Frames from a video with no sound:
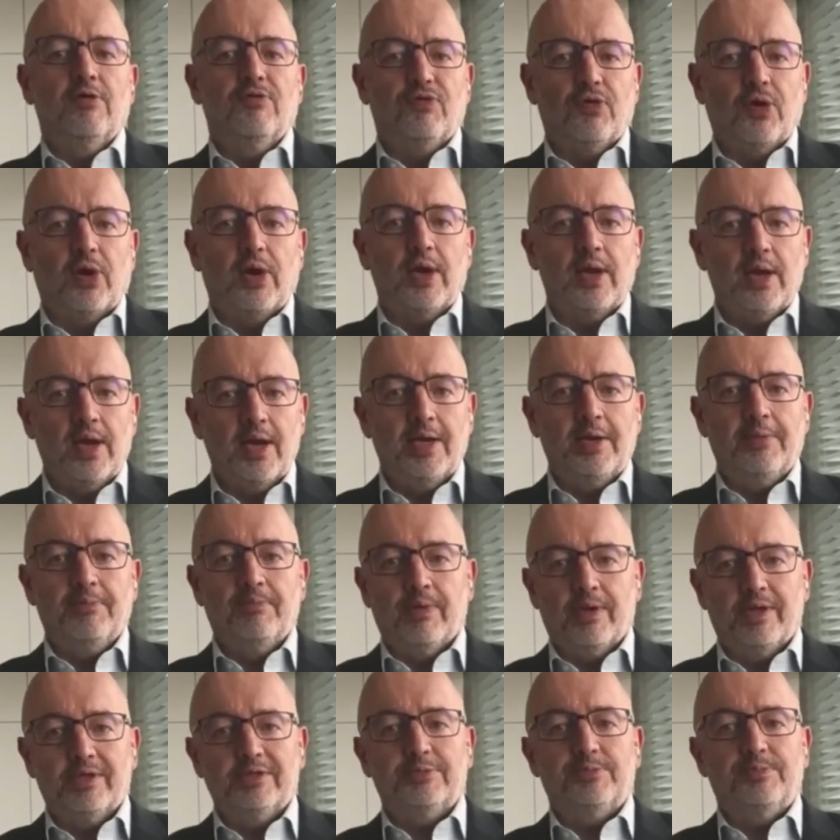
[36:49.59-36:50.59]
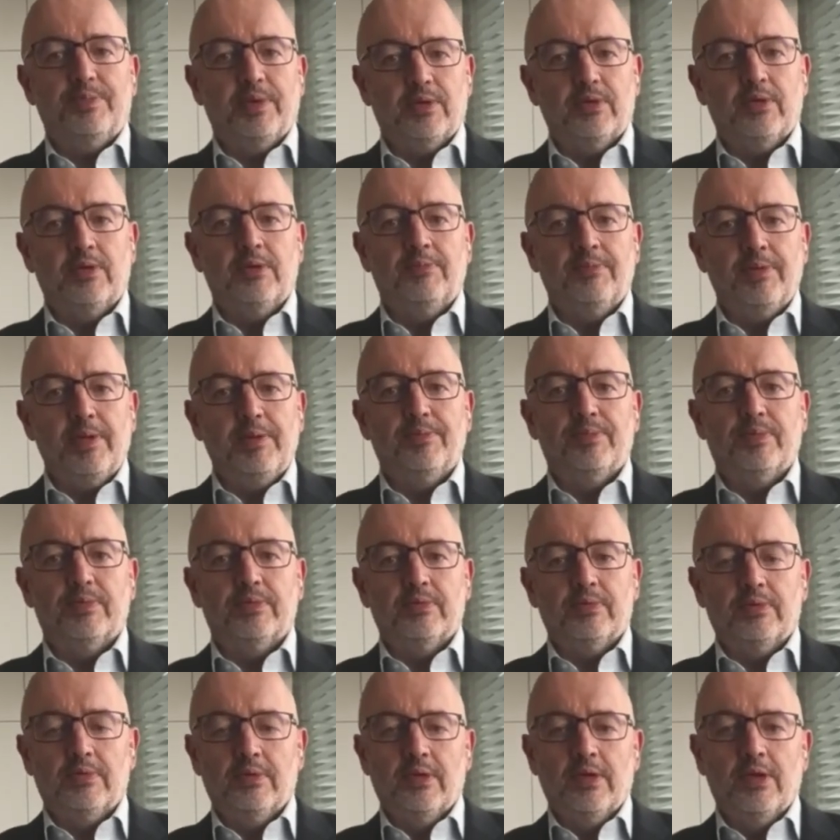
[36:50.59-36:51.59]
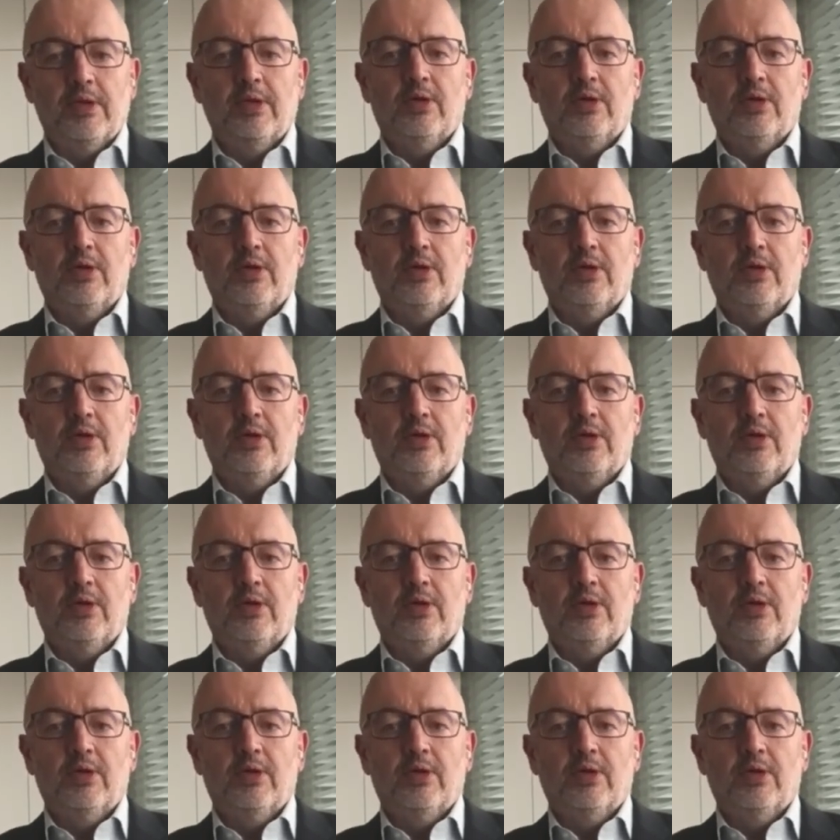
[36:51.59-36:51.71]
for 9+ billion people